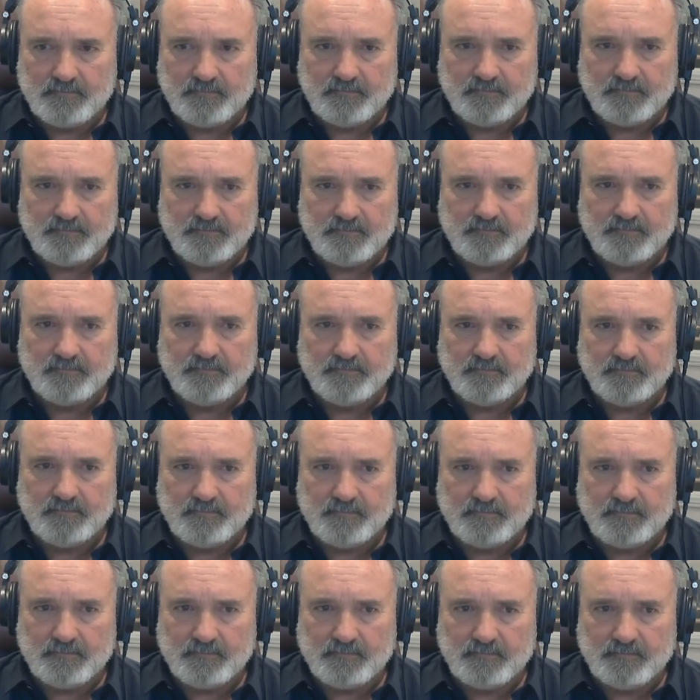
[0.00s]

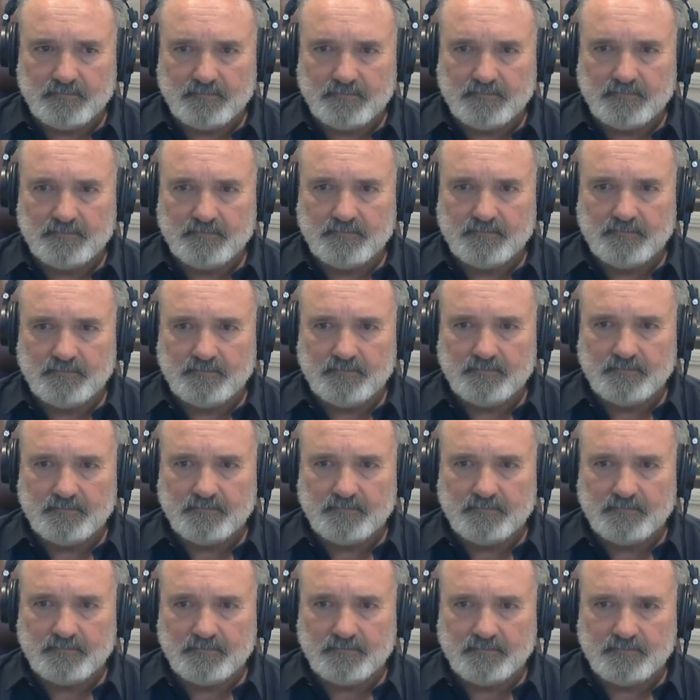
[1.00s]

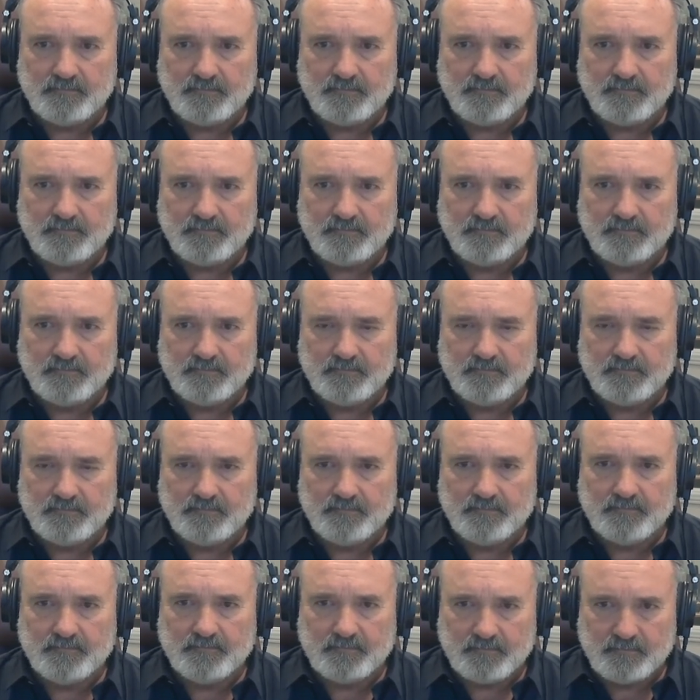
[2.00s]

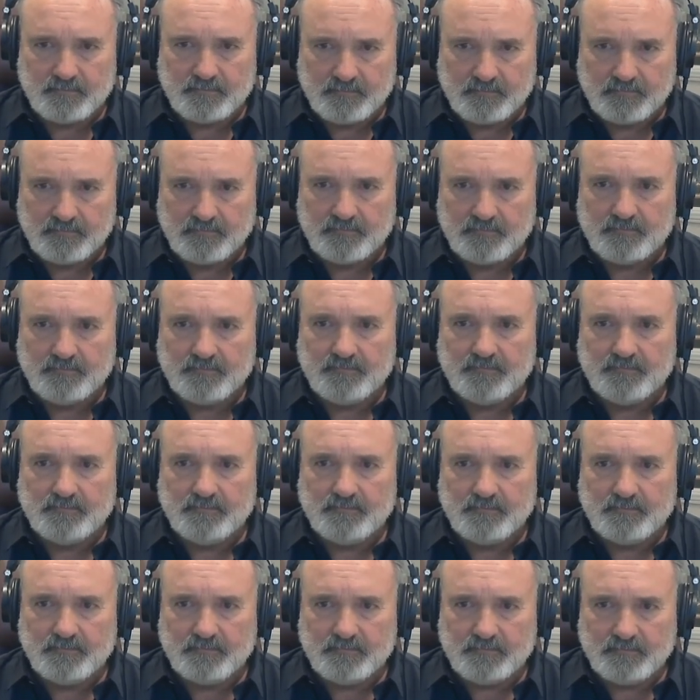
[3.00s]

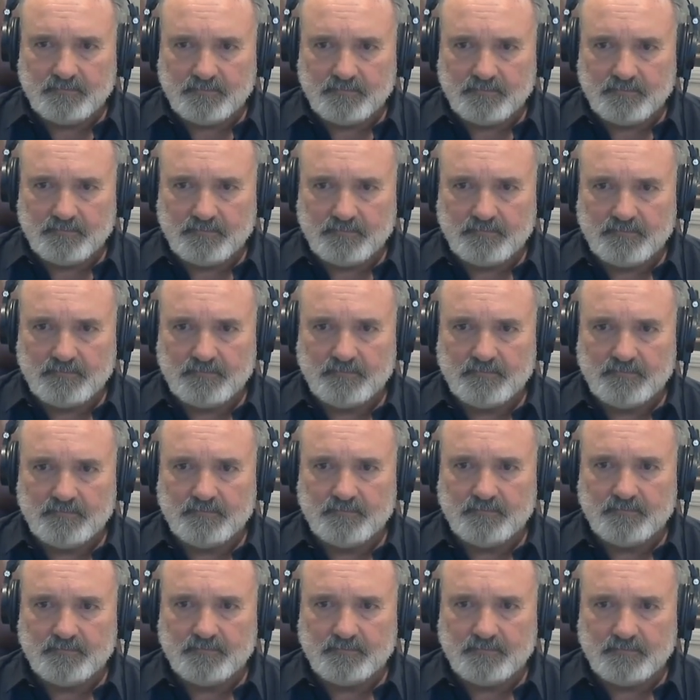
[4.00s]

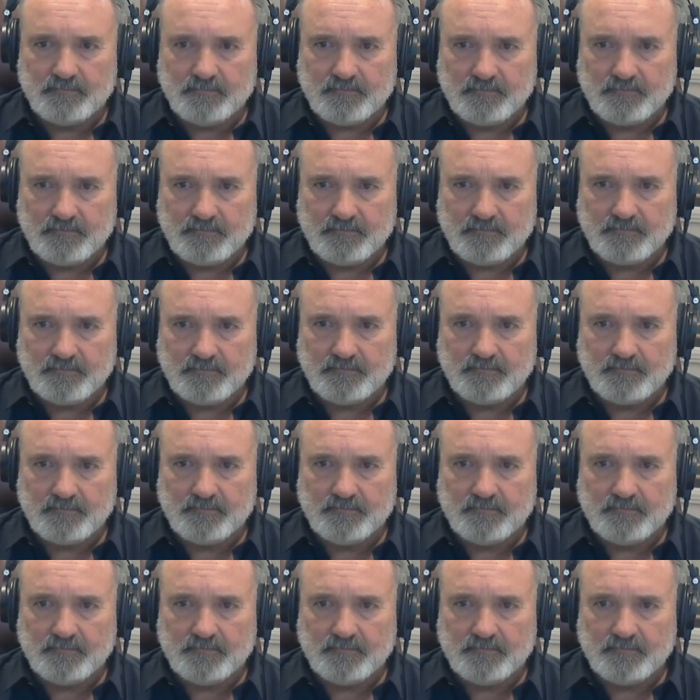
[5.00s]
The person shown says nothing.